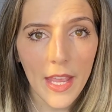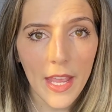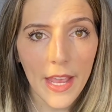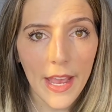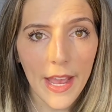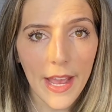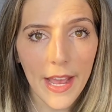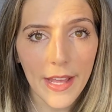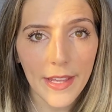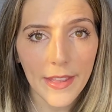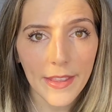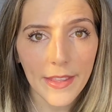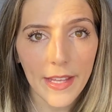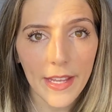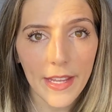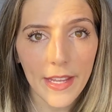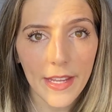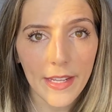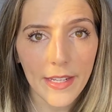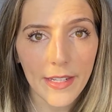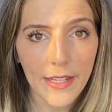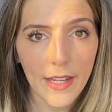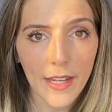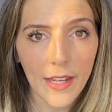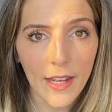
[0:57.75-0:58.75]
and
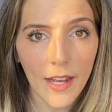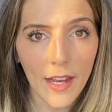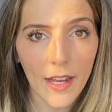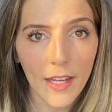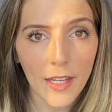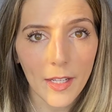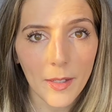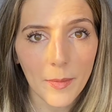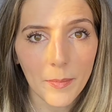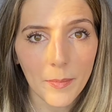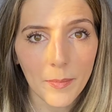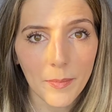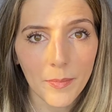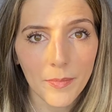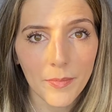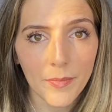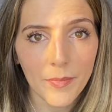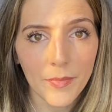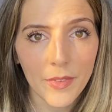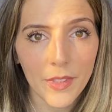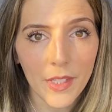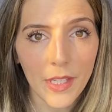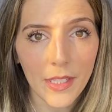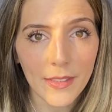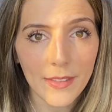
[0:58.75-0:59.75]
then um,
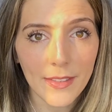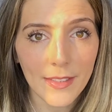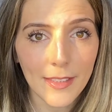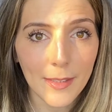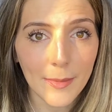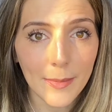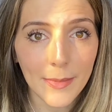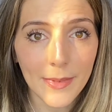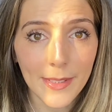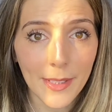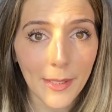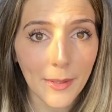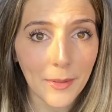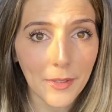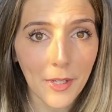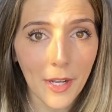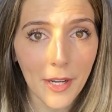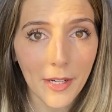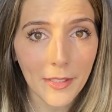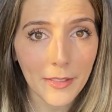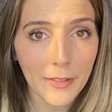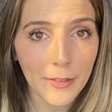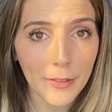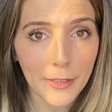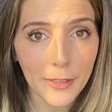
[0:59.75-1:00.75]
a stem cell
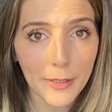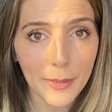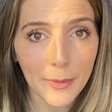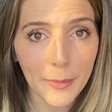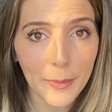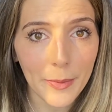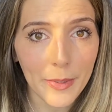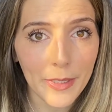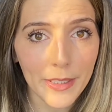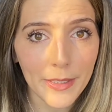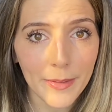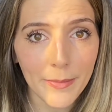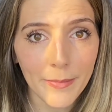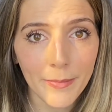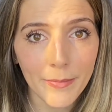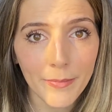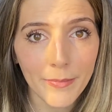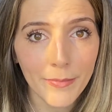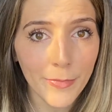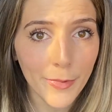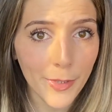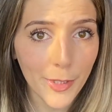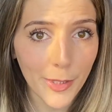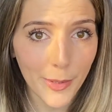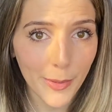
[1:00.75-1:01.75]
doctor would
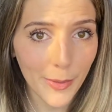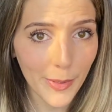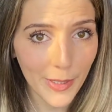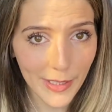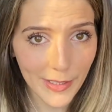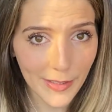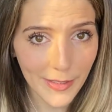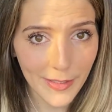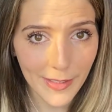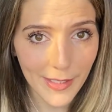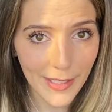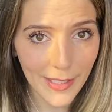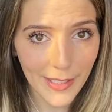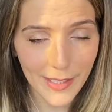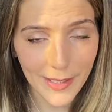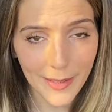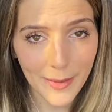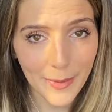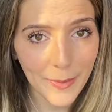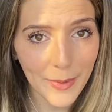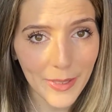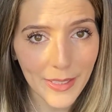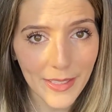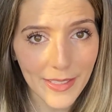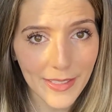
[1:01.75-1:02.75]
do his thing
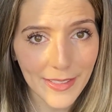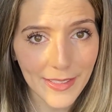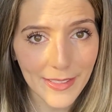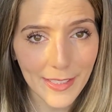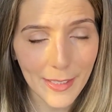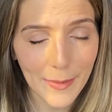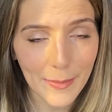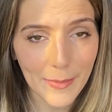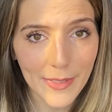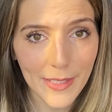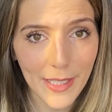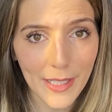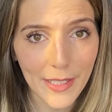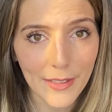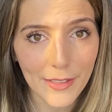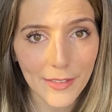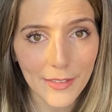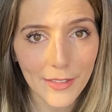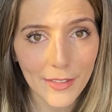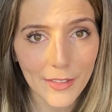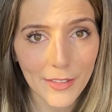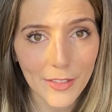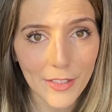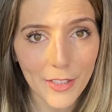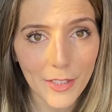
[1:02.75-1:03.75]
with the stem
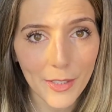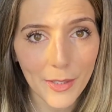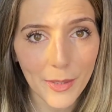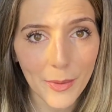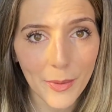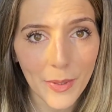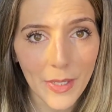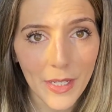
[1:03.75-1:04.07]
cells to